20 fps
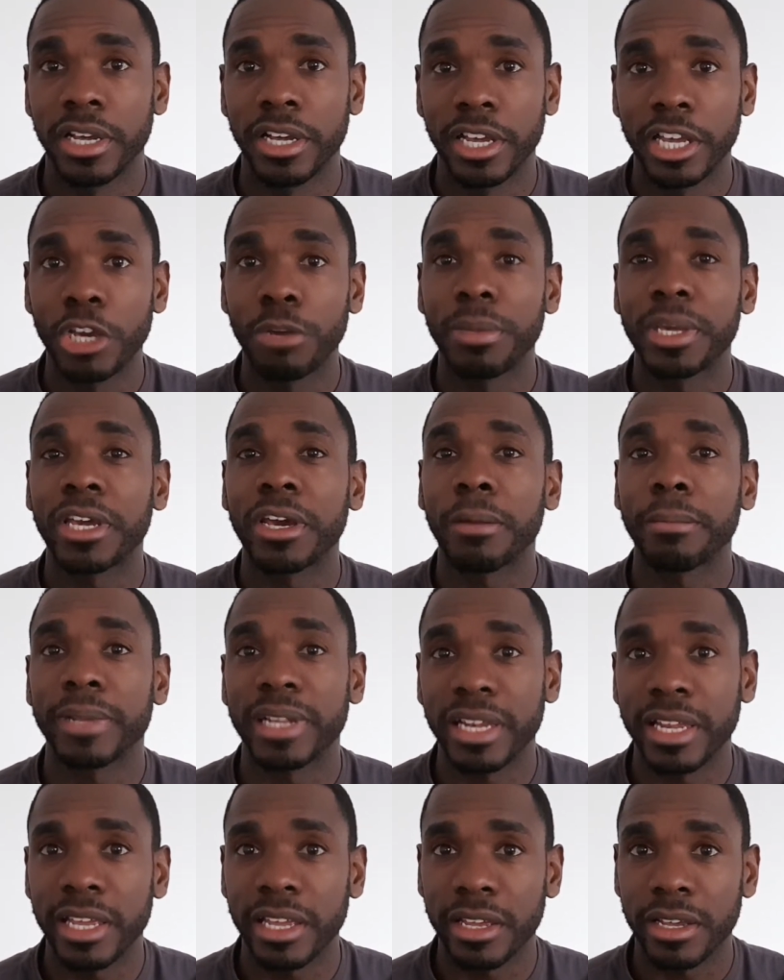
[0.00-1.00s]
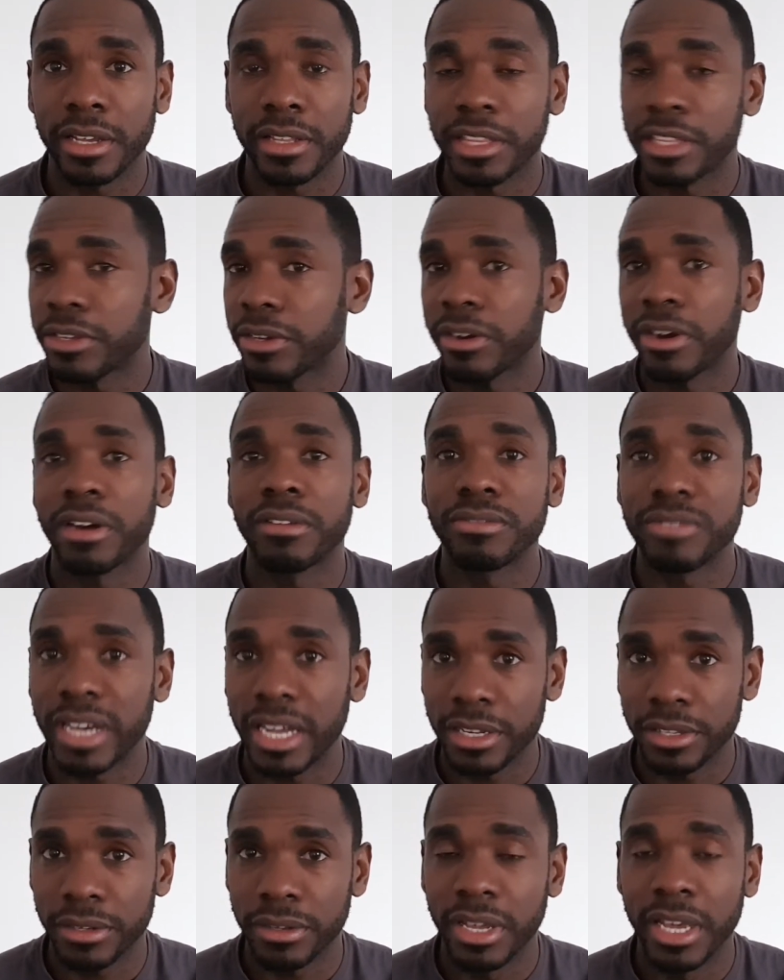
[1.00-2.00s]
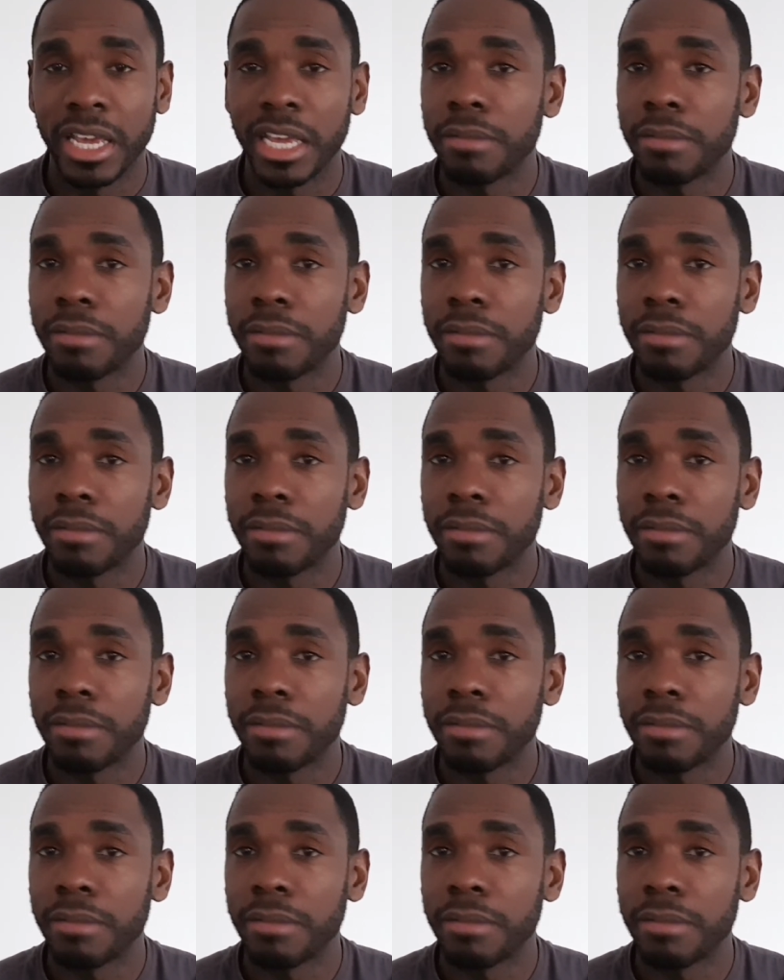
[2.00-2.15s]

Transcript: it'll become clear that you can't value.